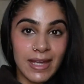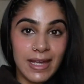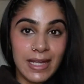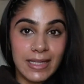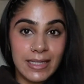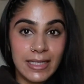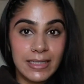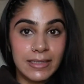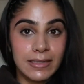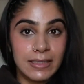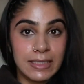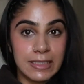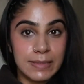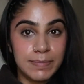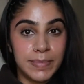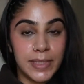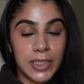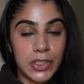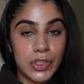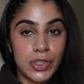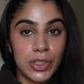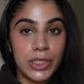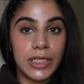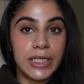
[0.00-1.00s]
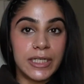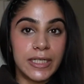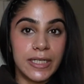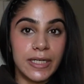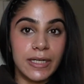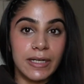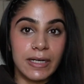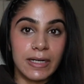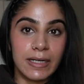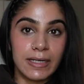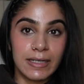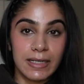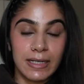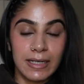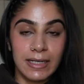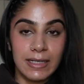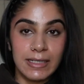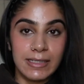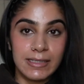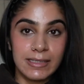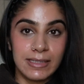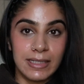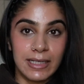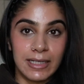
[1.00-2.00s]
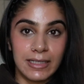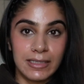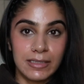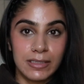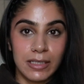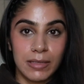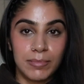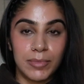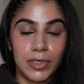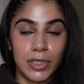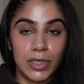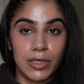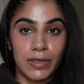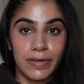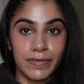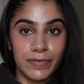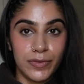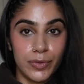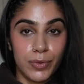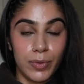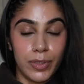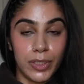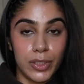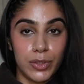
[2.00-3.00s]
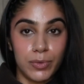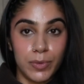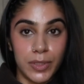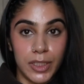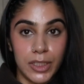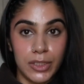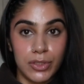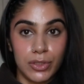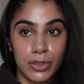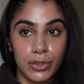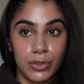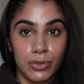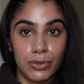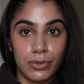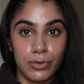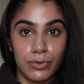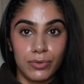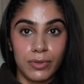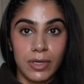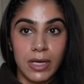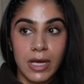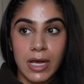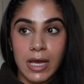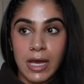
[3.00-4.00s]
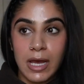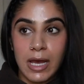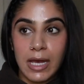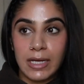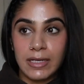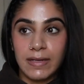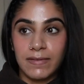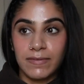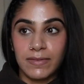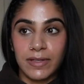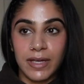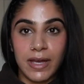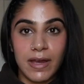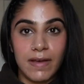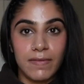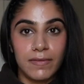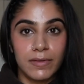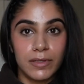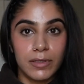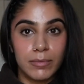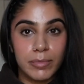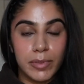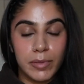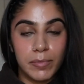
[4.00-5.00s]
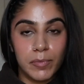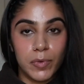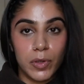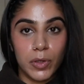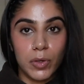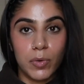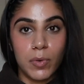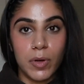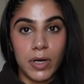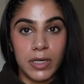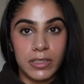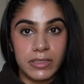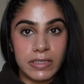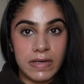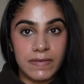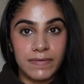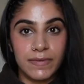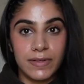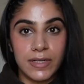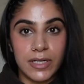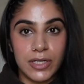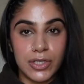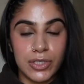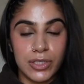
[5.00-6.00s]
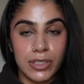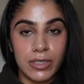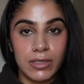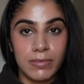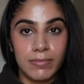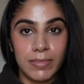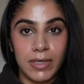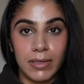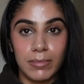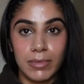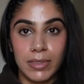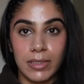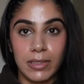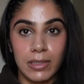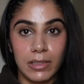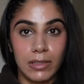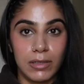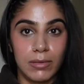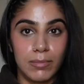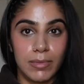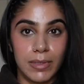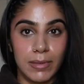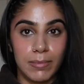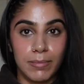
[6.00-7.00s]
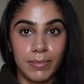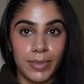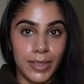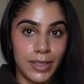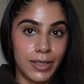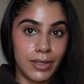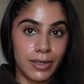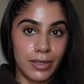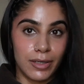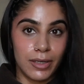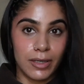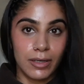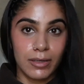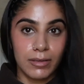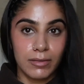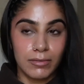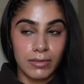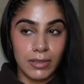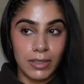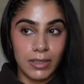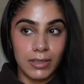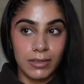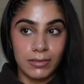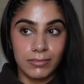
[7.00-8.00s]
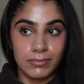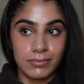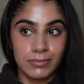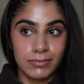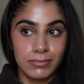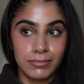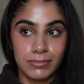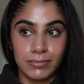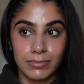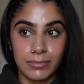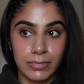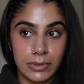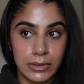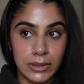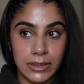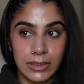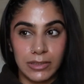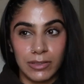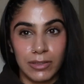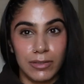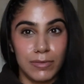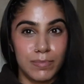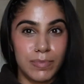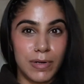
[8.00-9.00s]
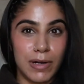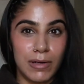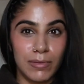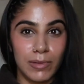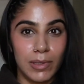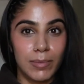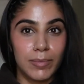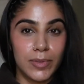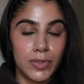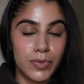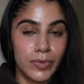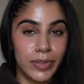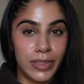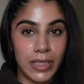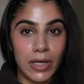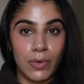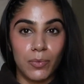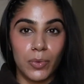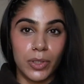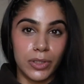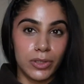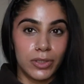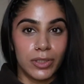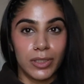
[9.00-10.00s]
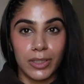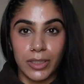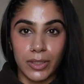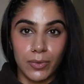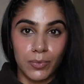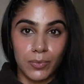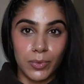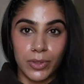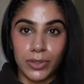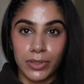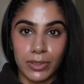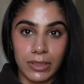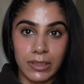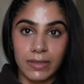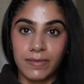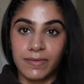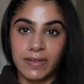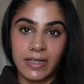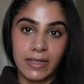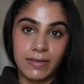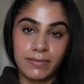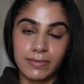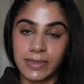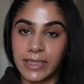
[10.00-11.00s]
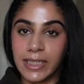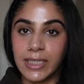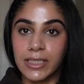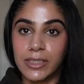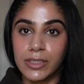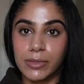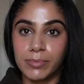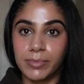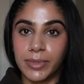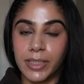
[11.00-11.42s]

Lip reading: And then this picture here is like summer of 2022. I definitely have a little bit more quad definition, maybe a little bit bigger, but still probably between that 130 and 135 range.